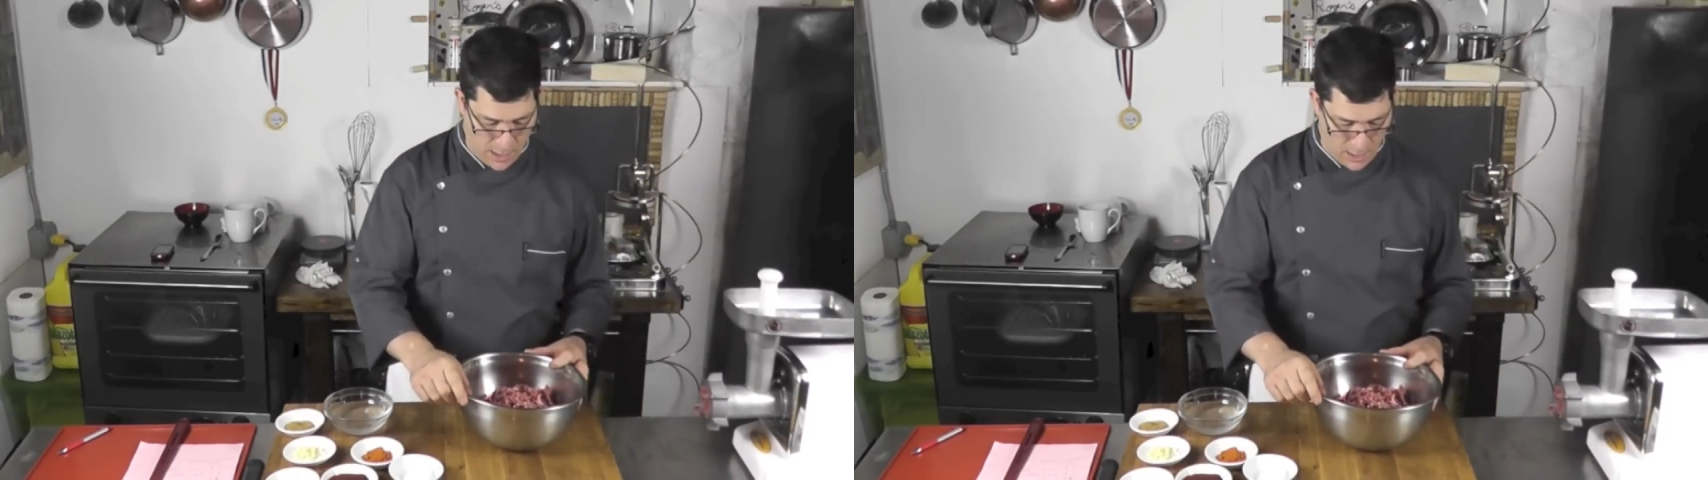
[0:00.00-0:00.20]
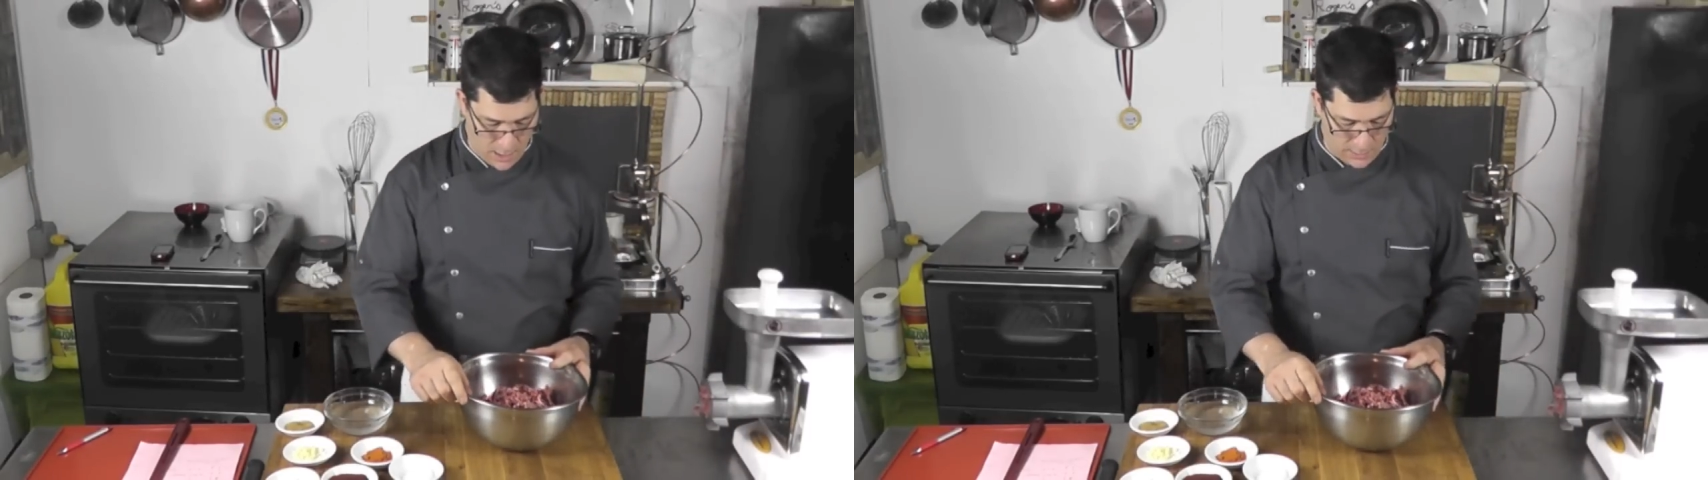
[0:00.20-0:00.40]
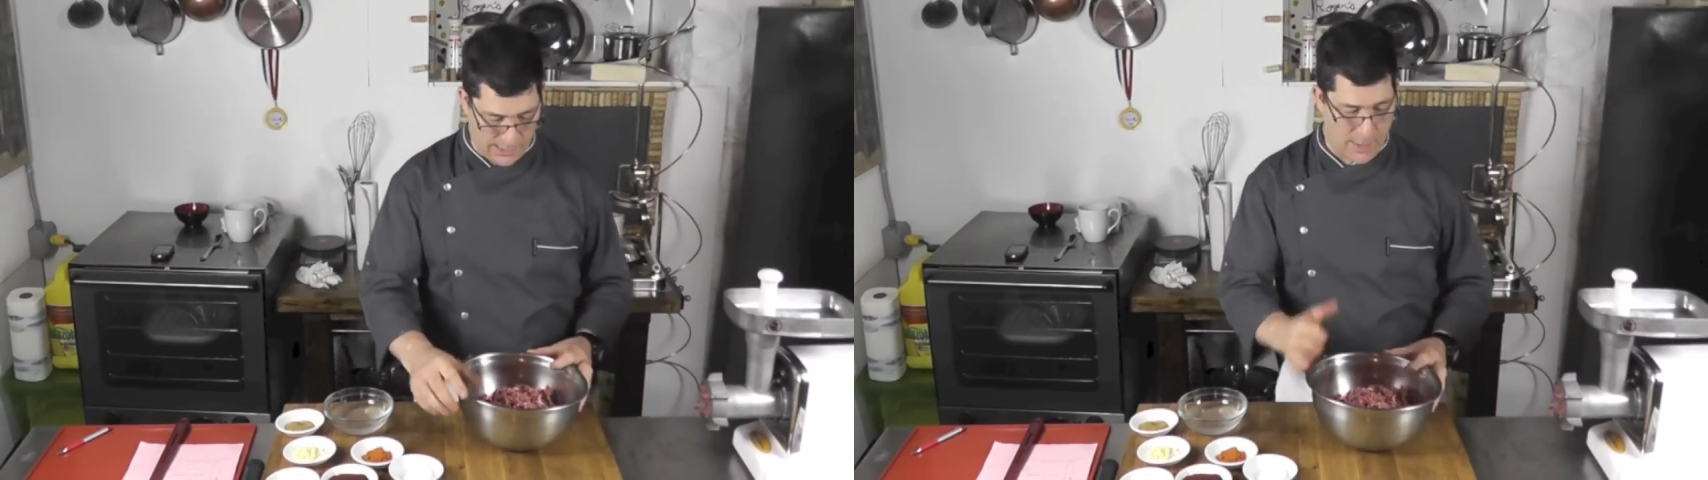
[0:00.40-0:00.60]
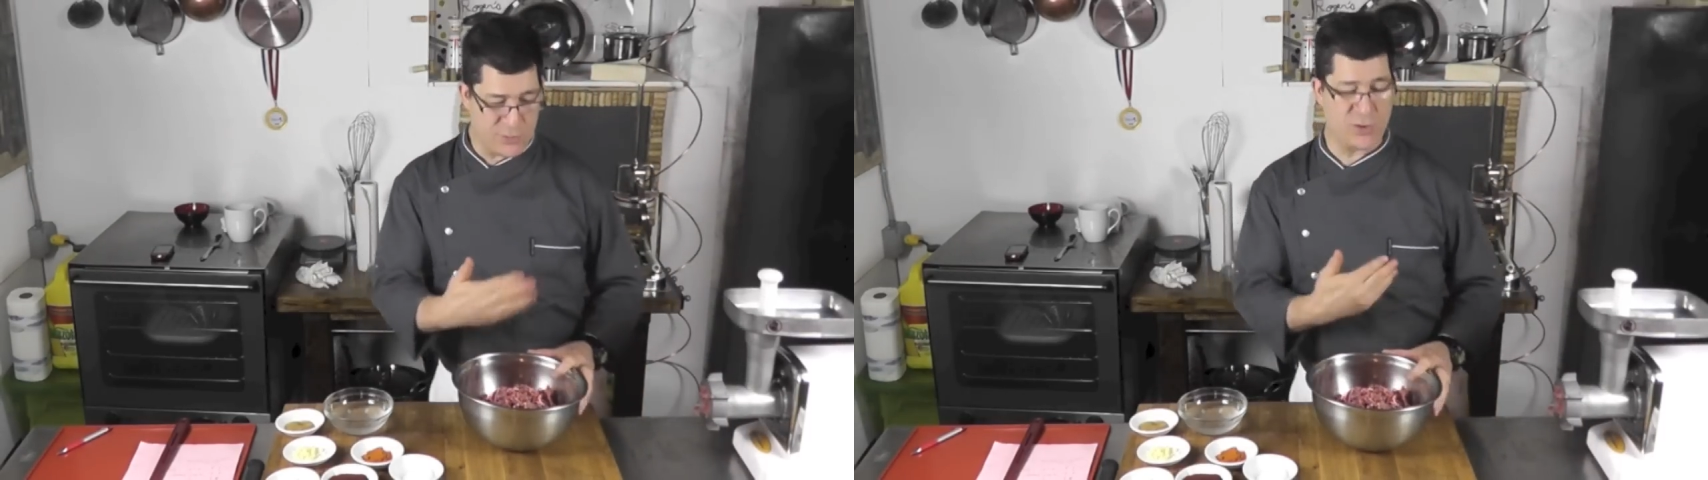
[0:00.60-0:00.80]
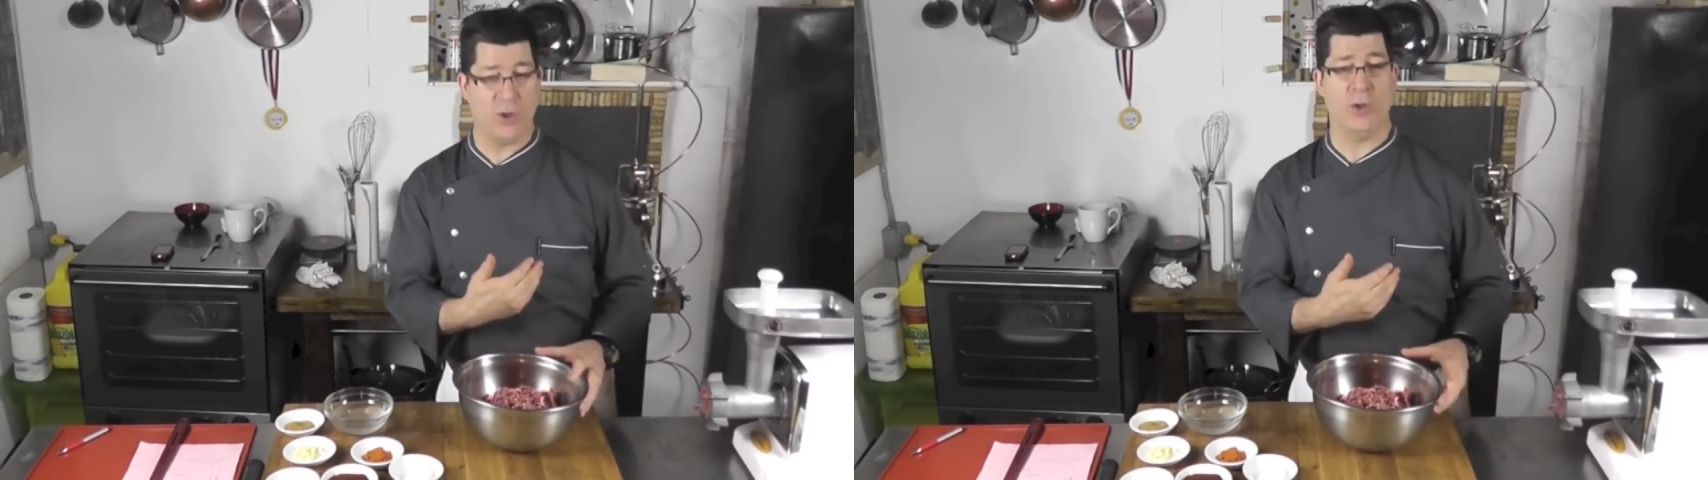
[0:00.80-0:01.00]
lamb
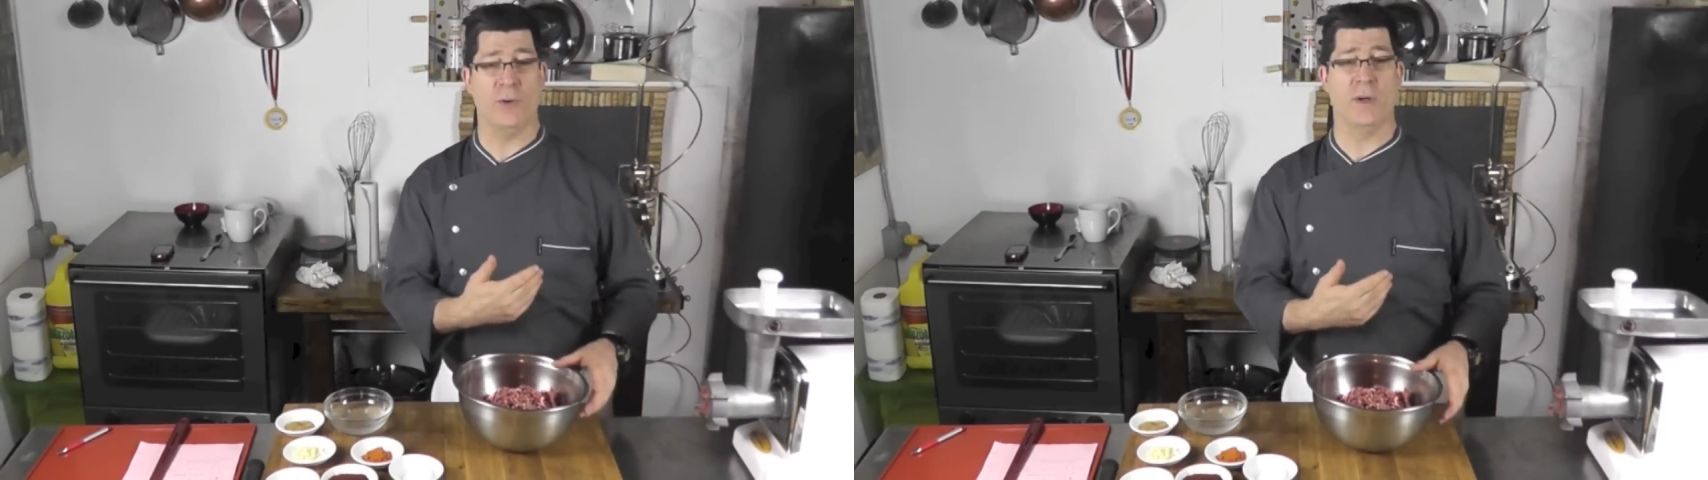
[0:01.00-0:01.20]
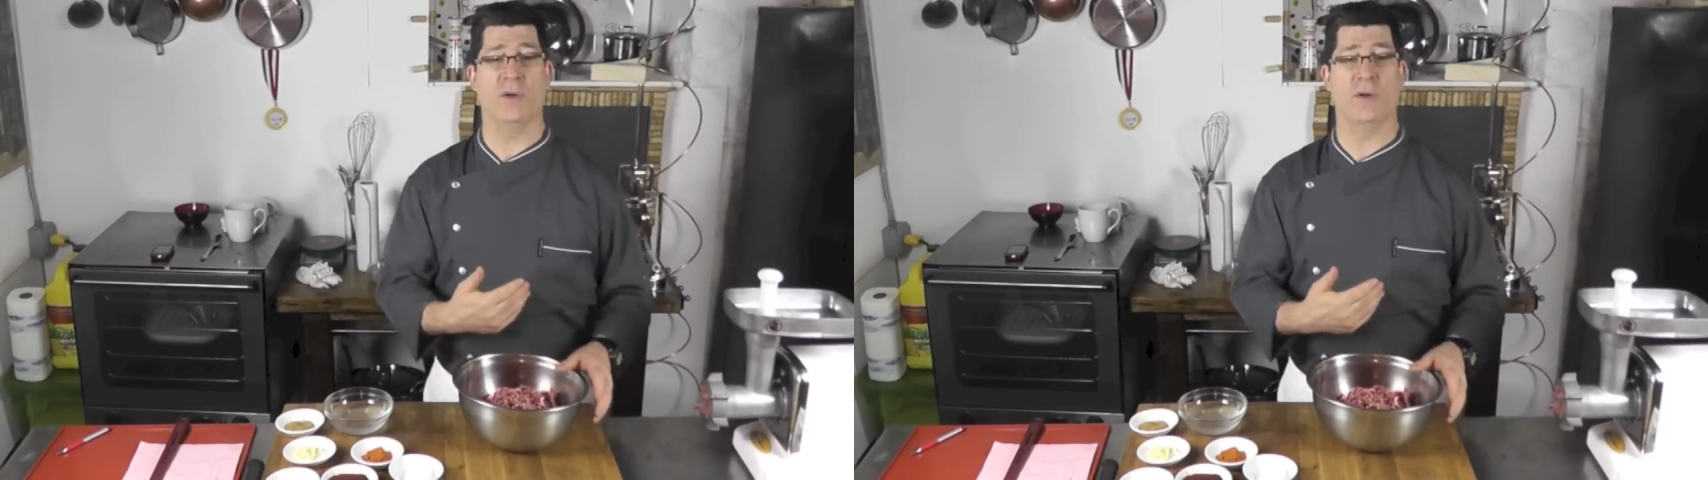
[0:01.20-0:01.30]
shoulder and